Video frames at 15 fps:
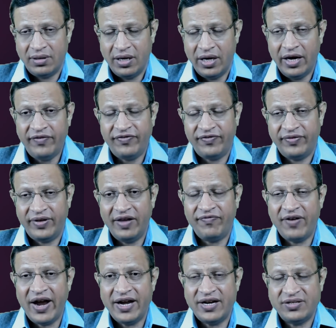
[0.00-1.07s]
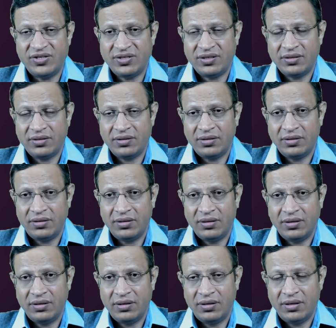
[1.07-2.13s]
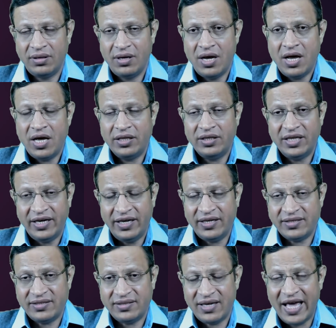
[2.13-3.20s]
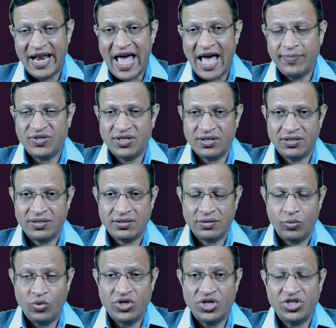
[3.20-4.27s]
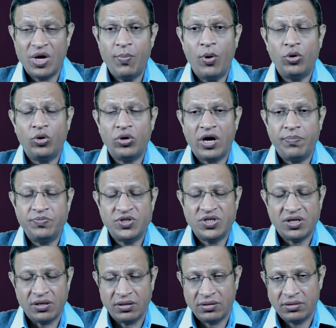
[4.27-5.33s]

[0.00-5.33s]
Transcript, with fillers: if he finds there is an abscess which is about to rupture,